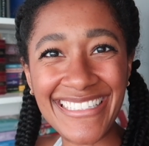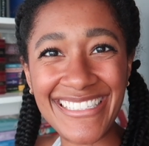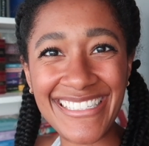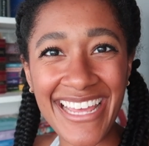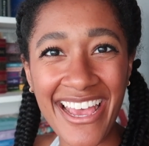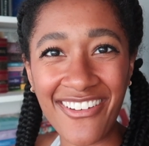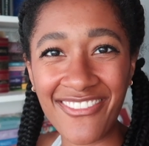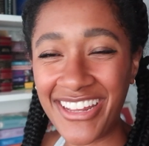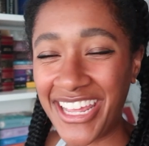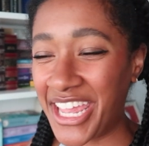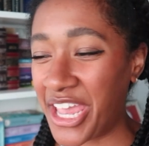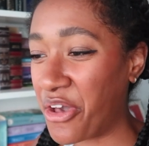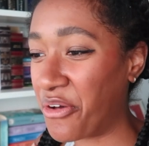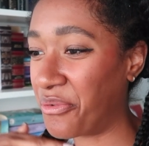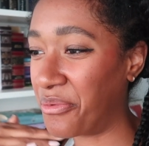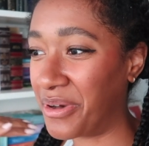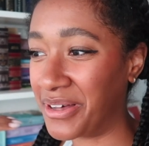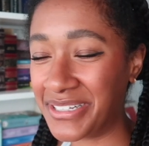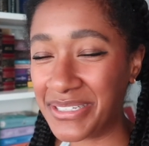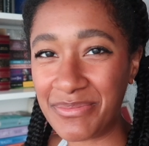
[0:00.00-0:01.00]
Daphne,
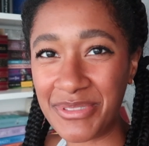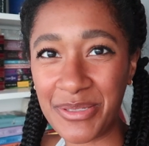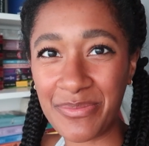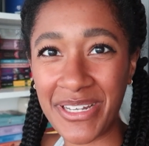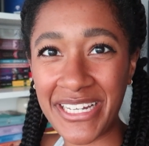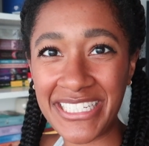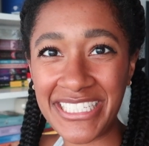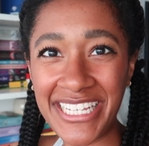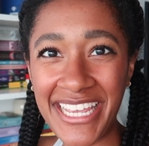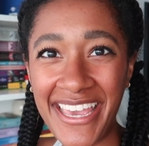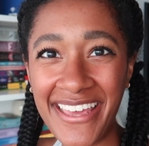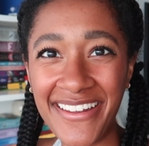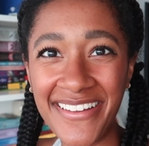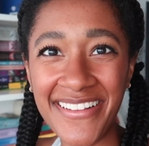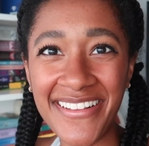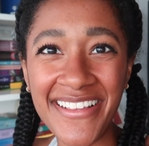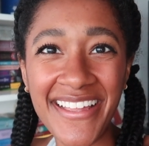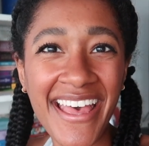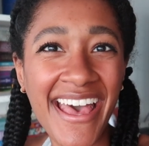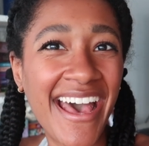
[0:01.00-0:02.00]
welcome to my
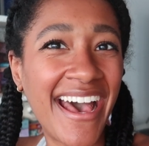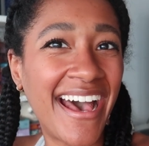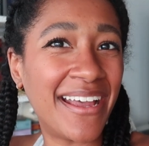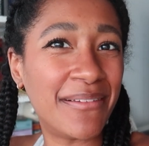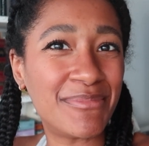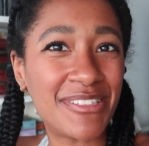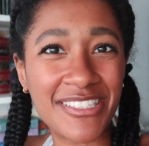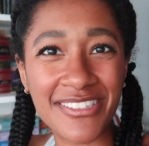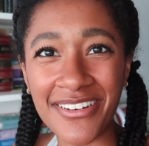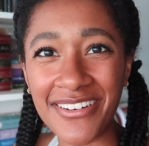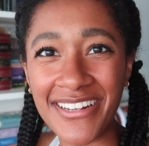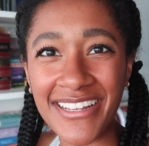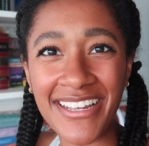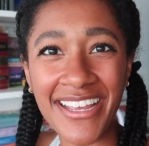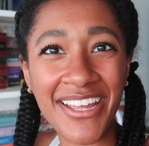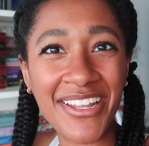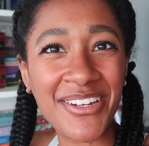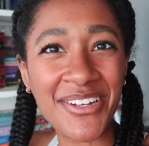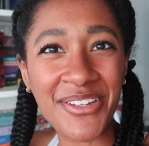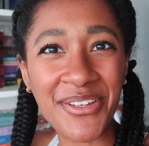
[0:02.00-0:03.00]
channel. I'm
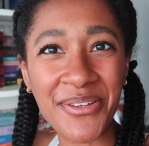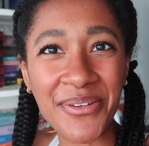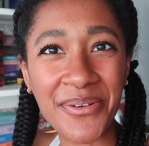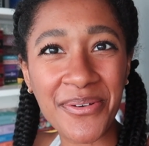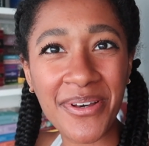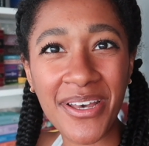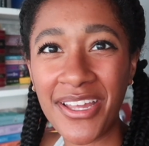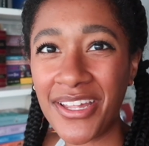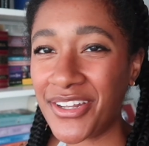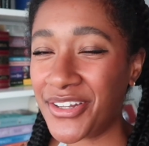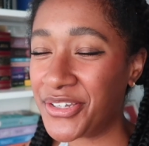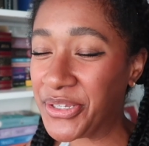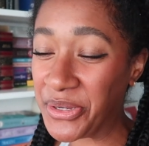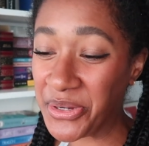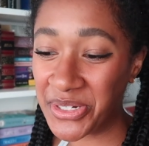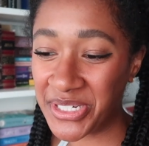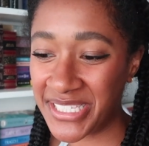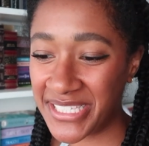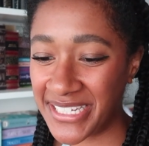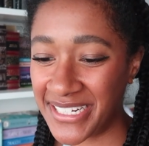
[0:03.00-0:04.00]
starting a new New
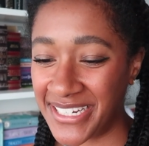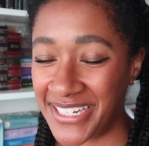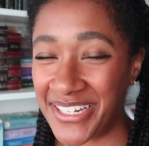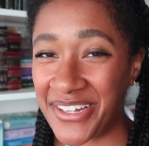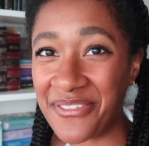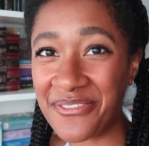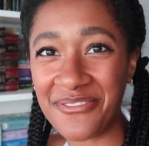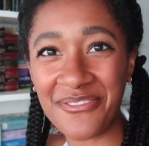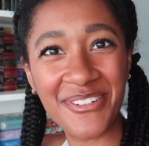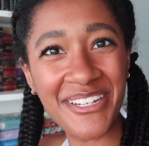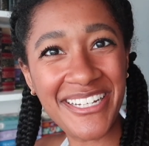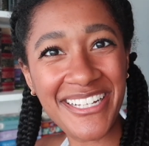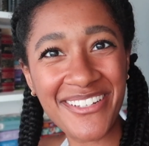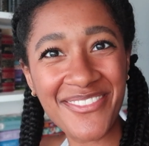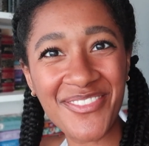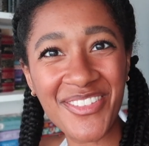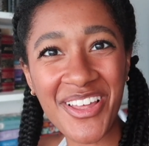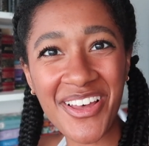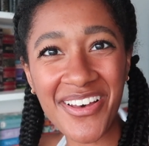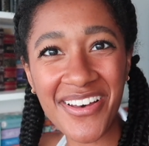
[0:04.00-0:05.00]
York City
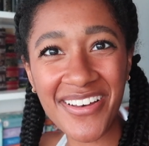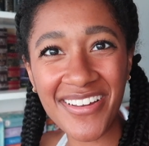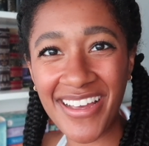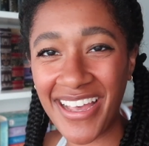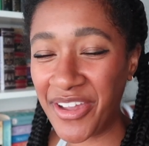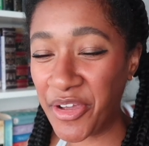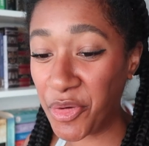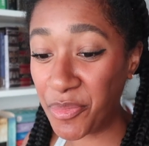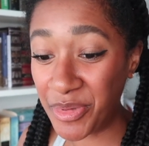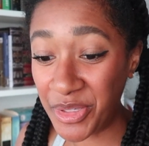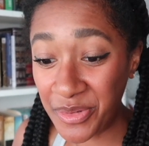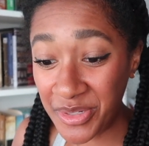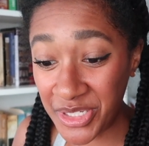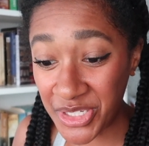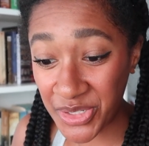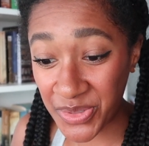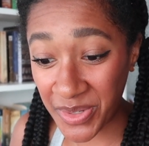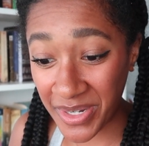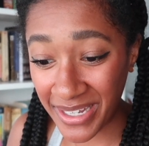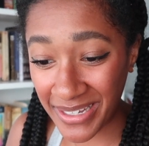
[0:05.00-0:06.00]
reading vlog. I hope you
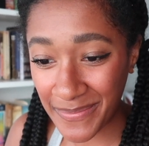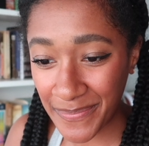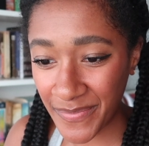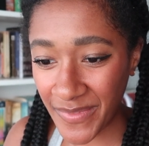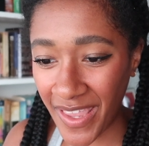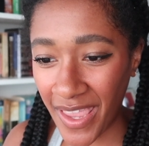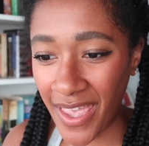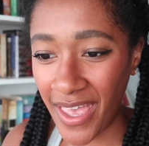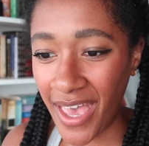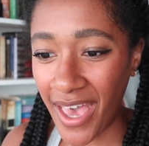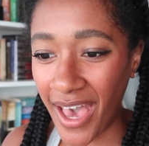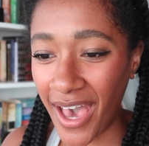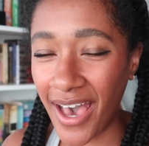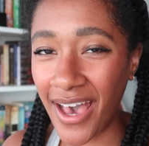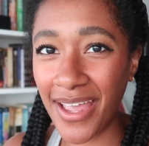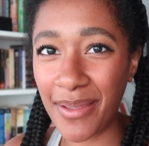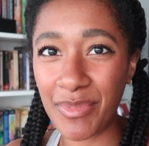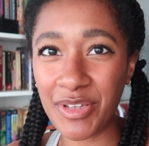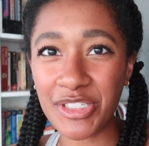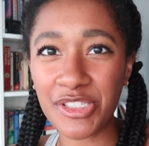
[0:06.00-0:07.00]
enjoy.
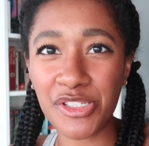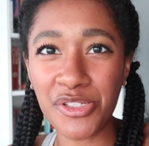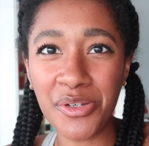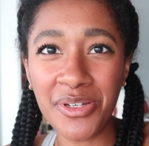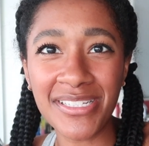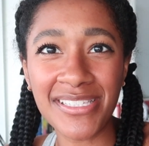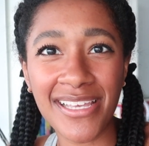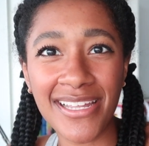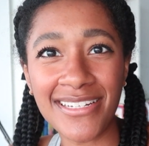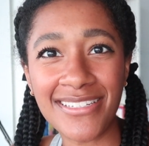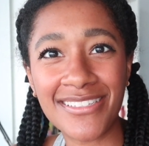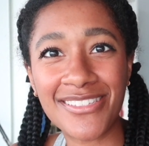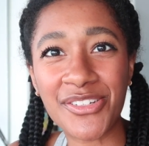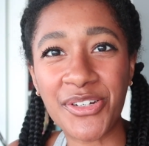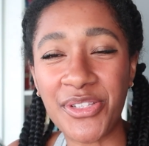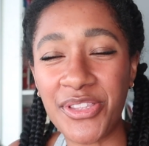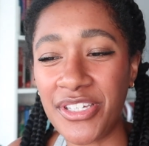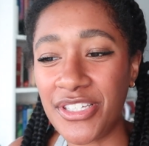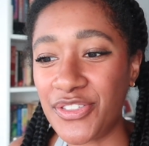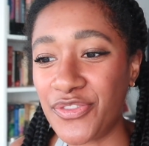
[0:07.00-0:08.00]
I'm so excited to
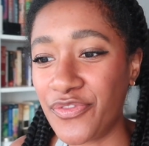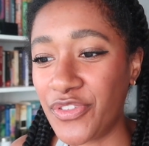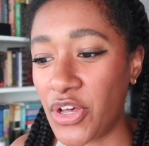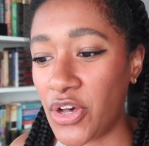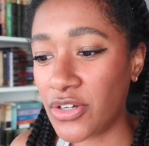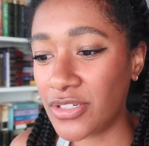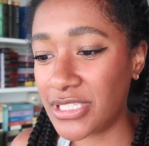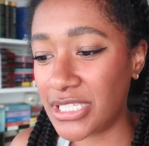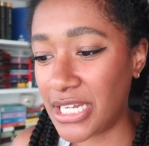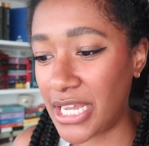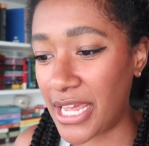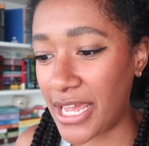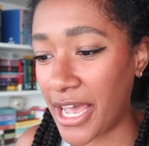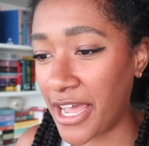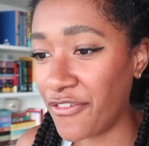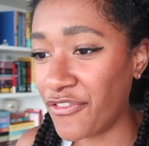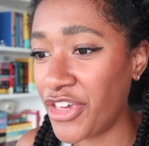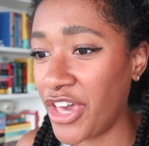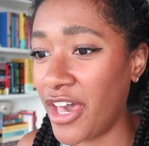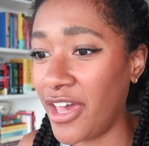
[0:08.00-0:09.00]
start this vlog today.
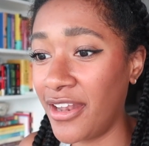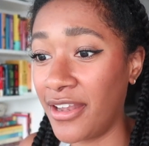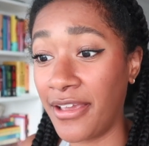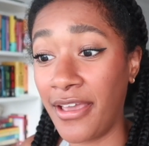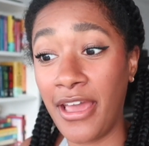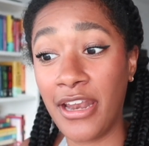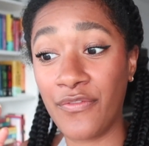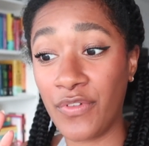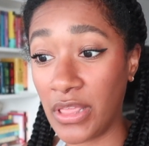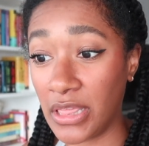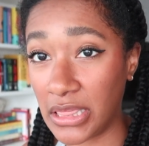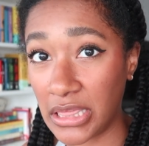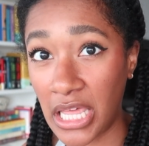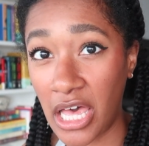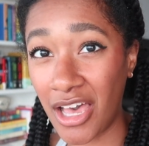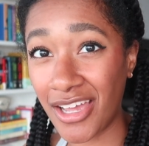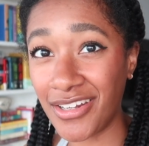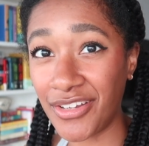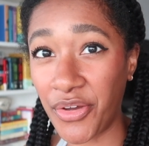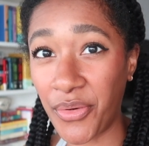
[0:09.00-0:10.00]
I've got kind of a
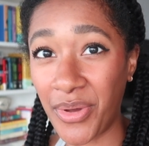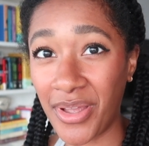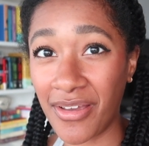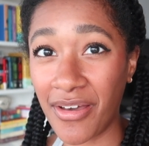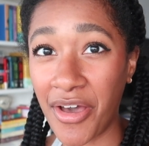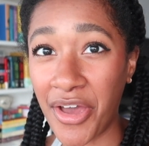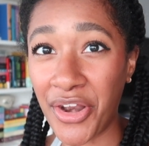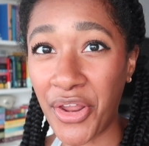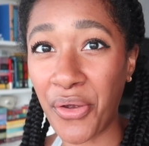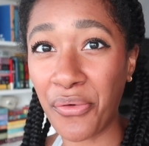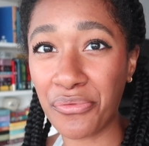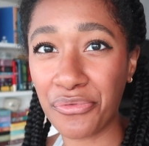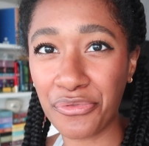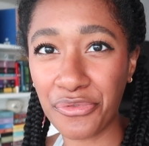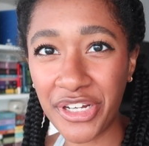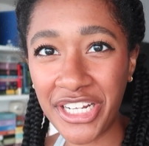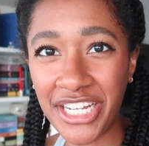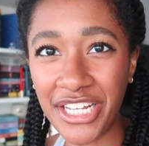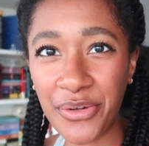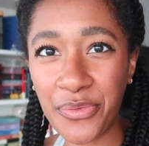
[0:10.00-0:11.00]
lot going on
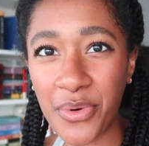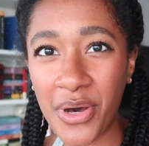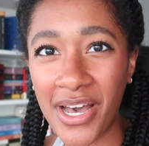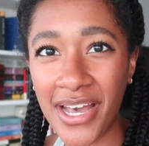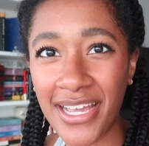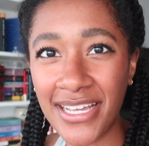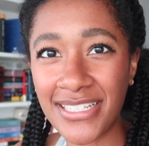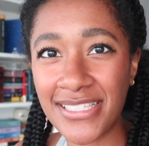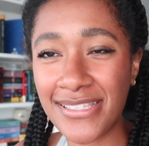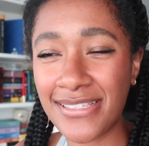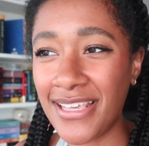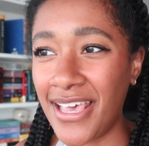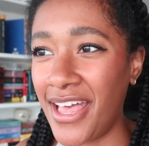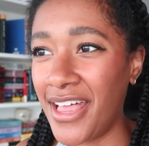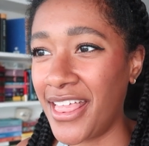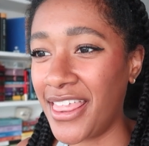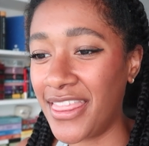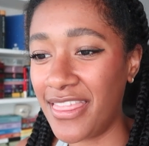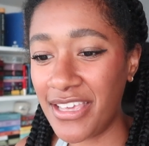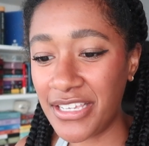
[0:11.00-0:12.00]
reading wise
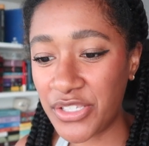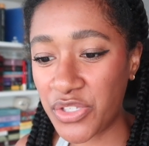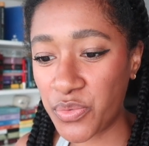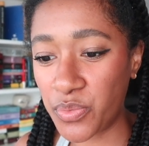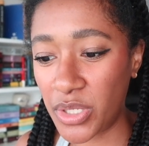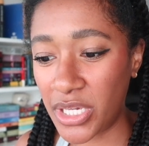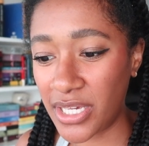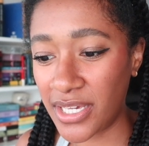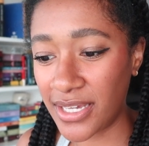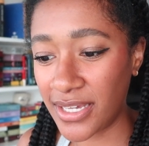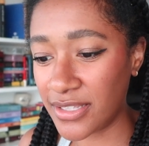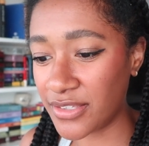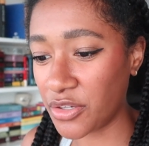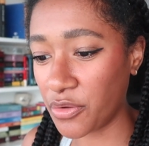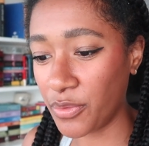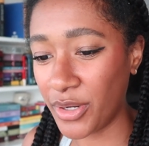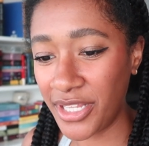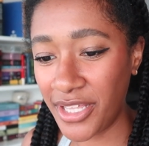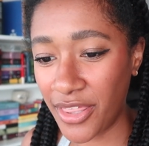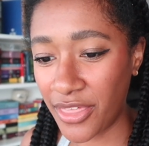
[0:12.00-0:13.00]
this week. It's
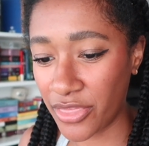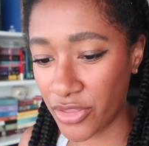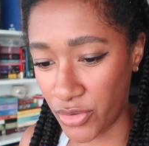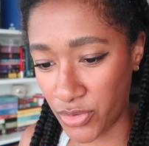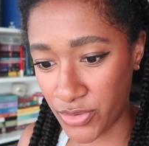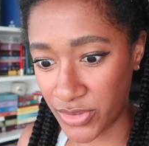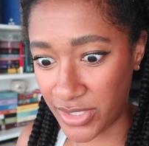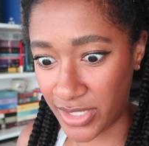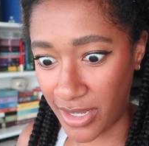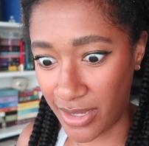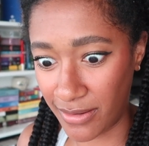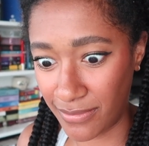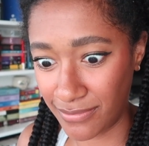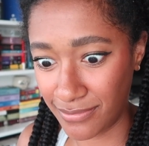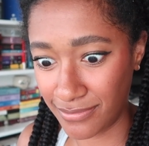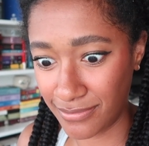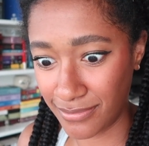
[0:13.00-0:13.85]
already Thursday.